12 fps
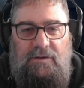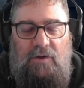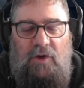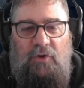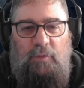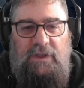
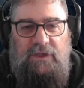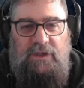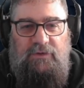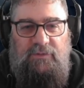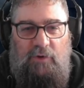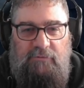I normally
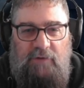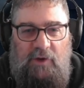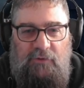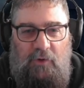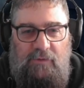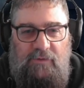use my
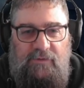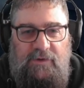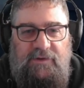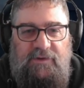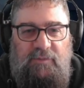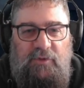rail driver for
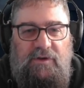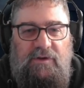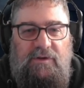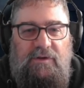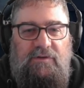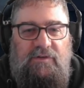this, but
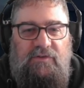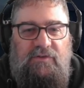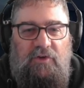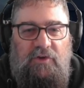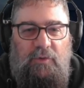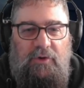I'll just
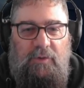show you what